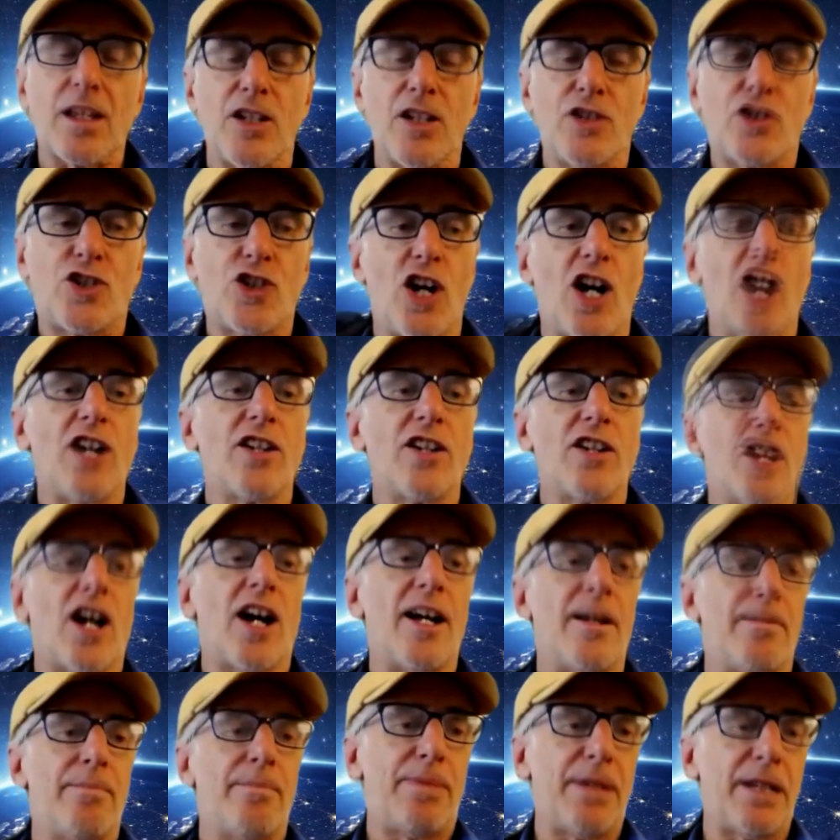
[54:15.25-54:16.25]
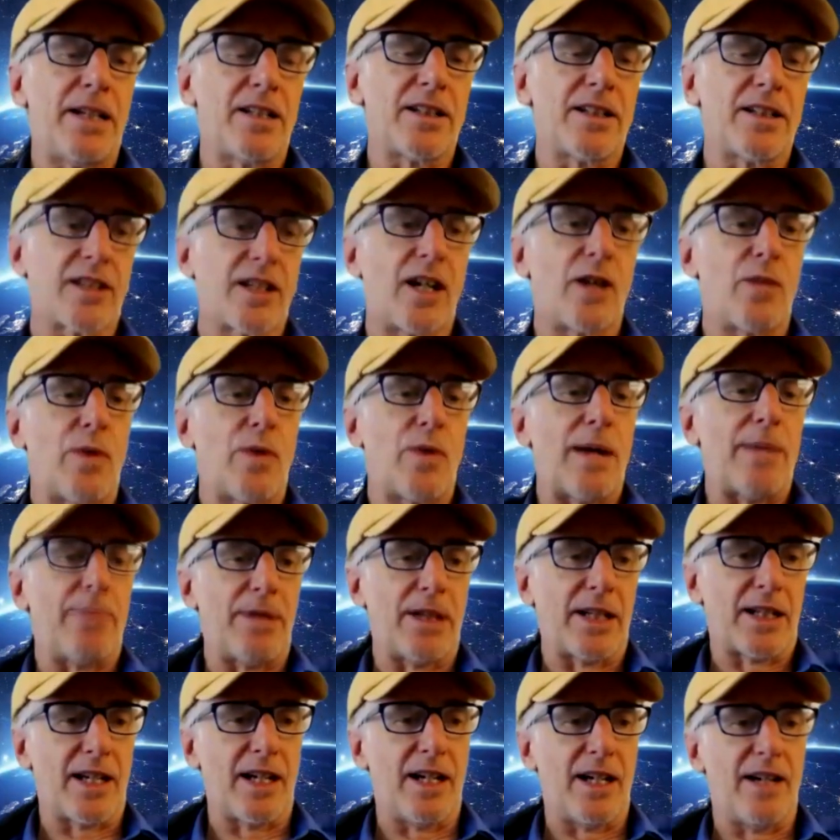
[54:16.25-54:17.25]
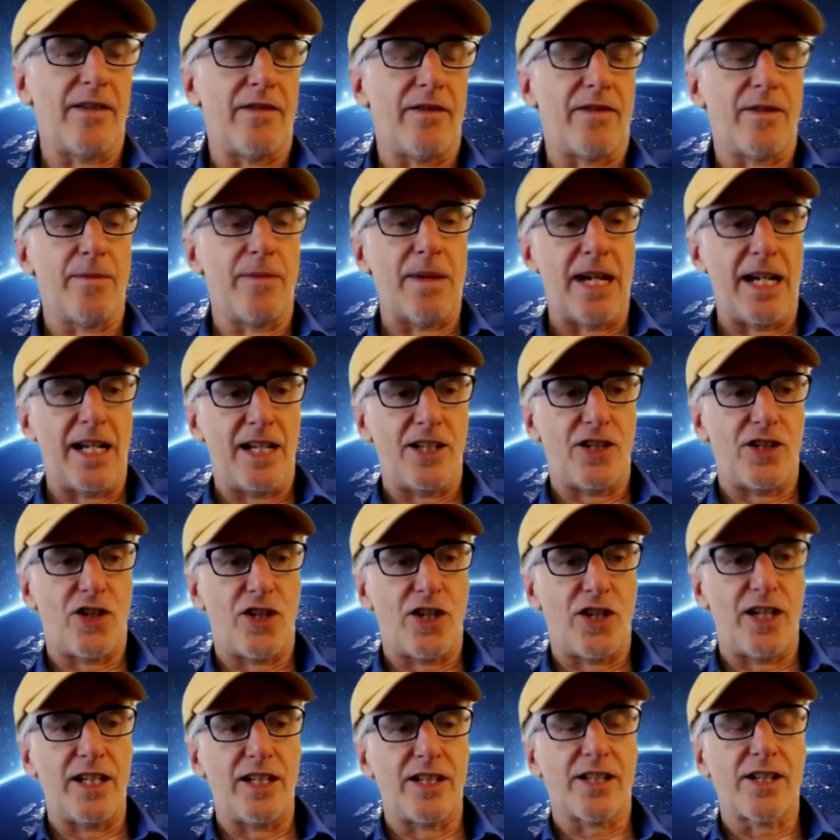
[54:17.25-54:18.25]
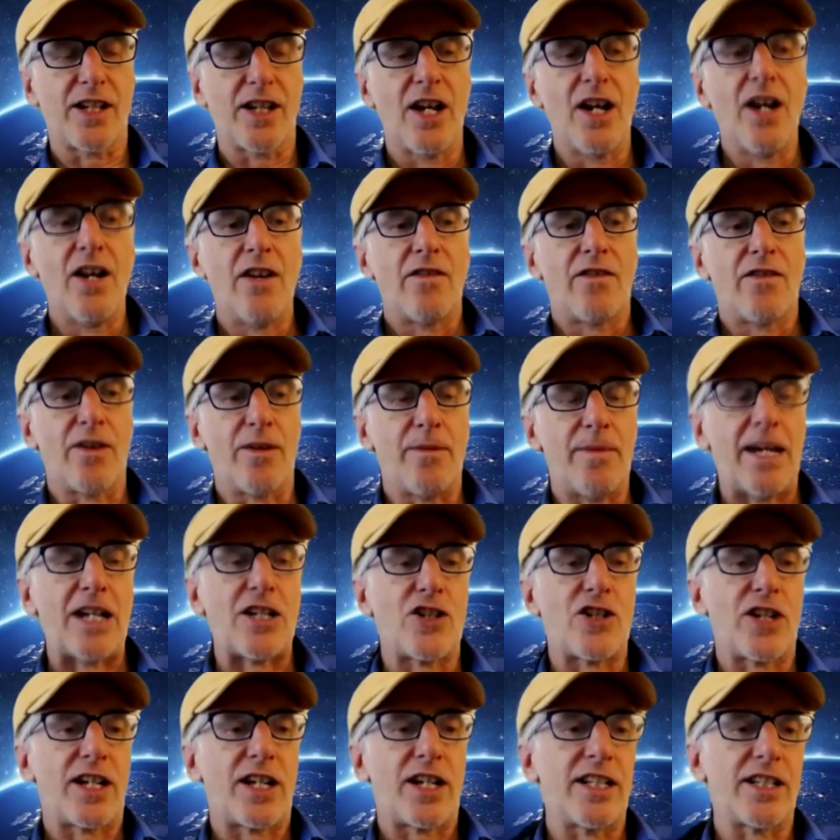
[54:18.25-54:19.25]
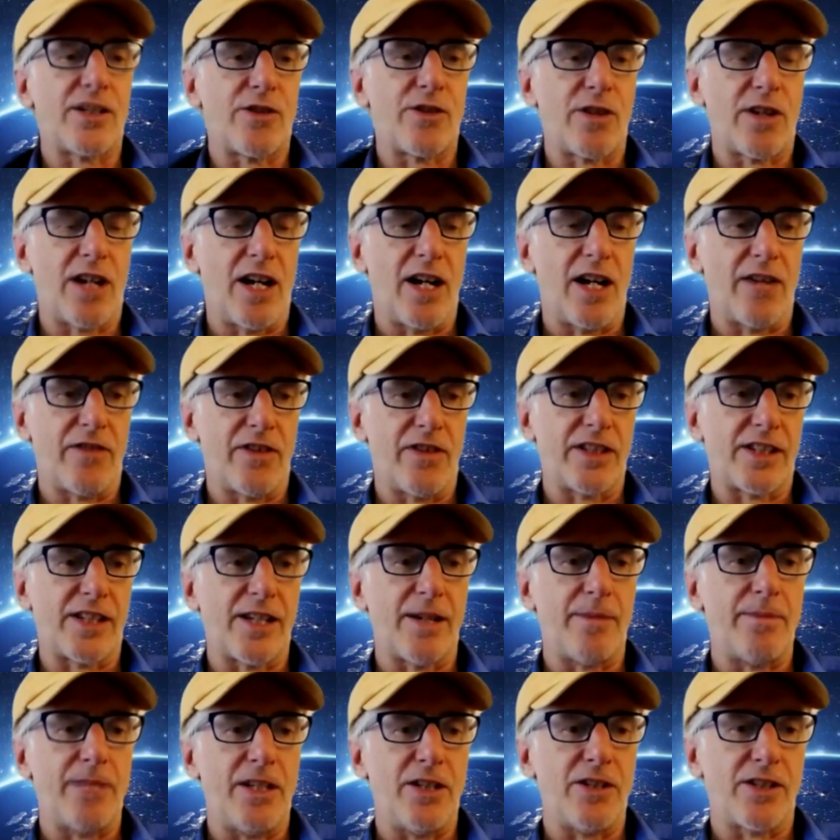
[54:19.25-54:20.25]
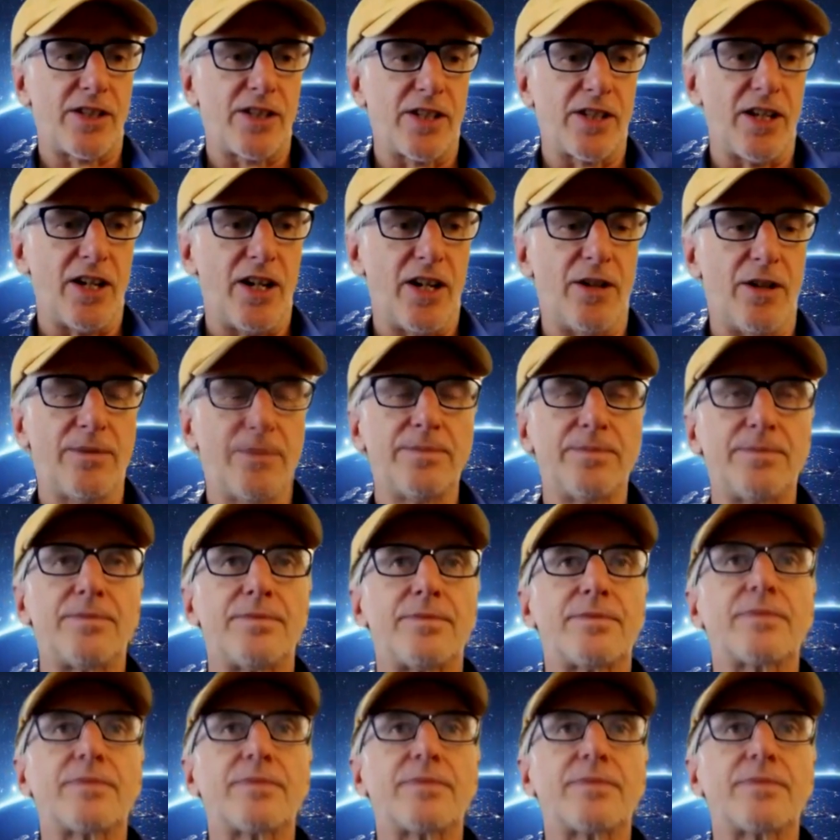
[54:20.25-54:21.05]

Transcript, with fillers: John Gunn built a replica of the Mighty Cheese for the Magic History Conference some years ago.